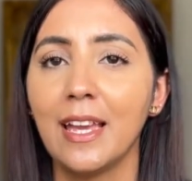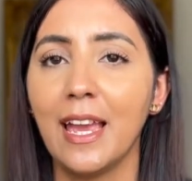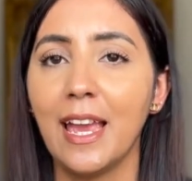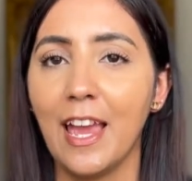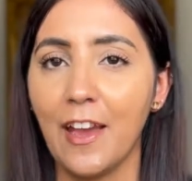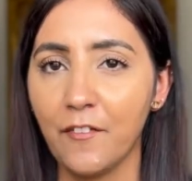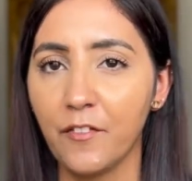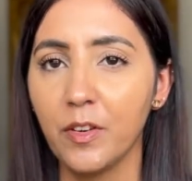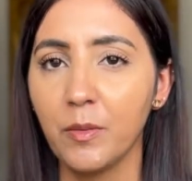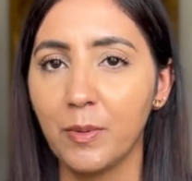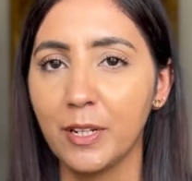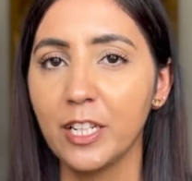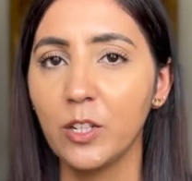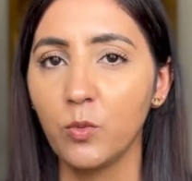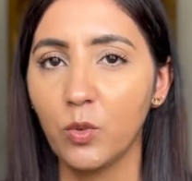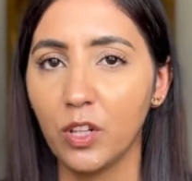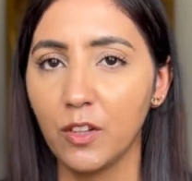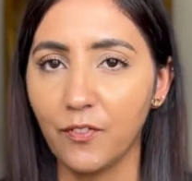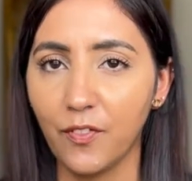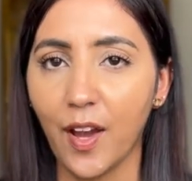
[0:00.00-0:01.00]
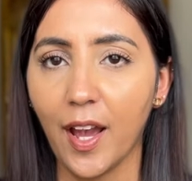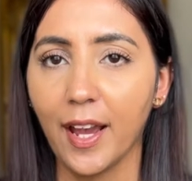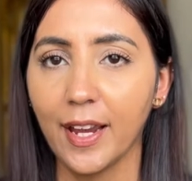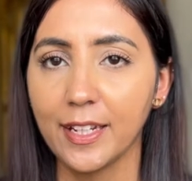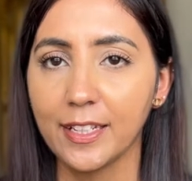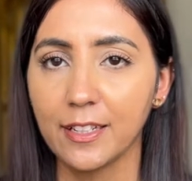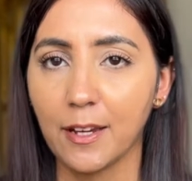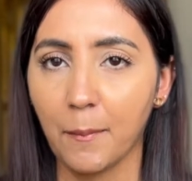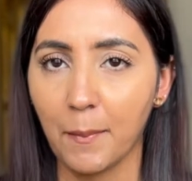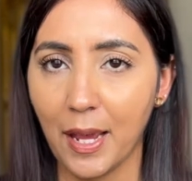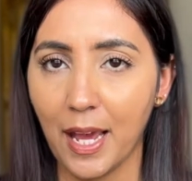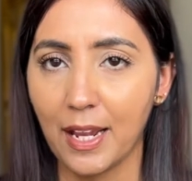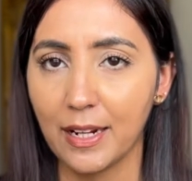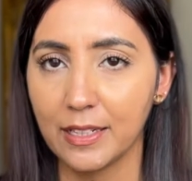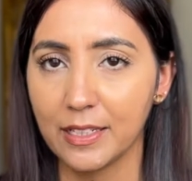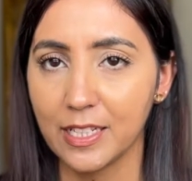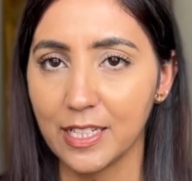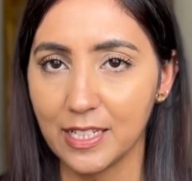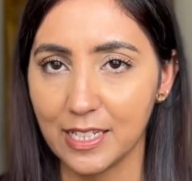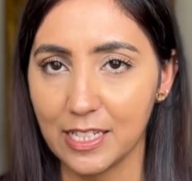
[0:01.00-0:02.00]
everybody will find a
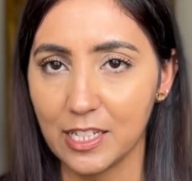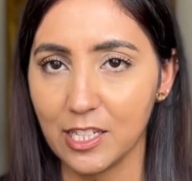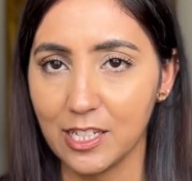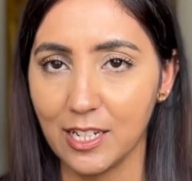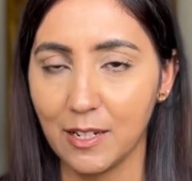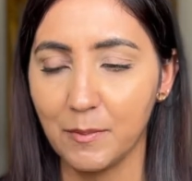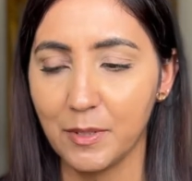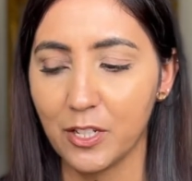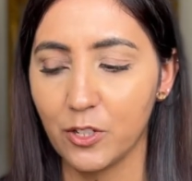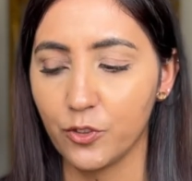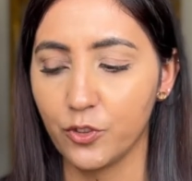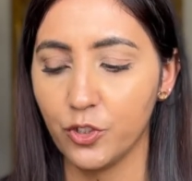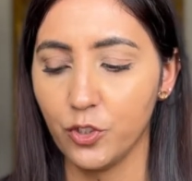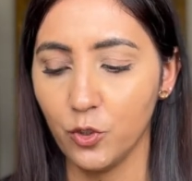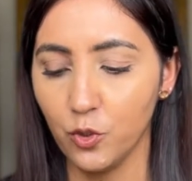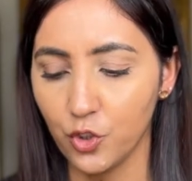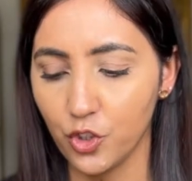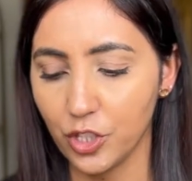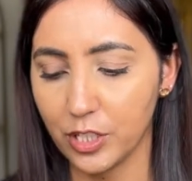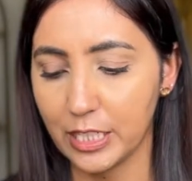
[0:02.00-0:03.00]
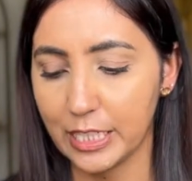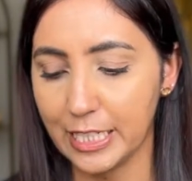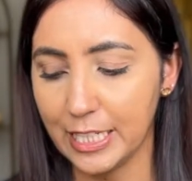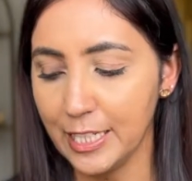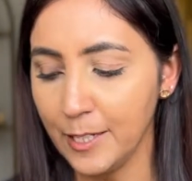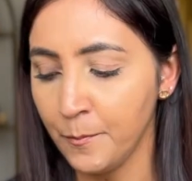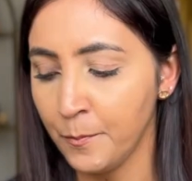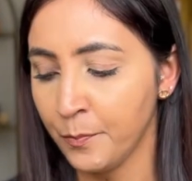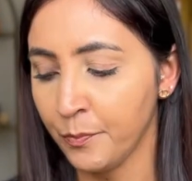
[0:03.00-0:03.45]
palette this year because usually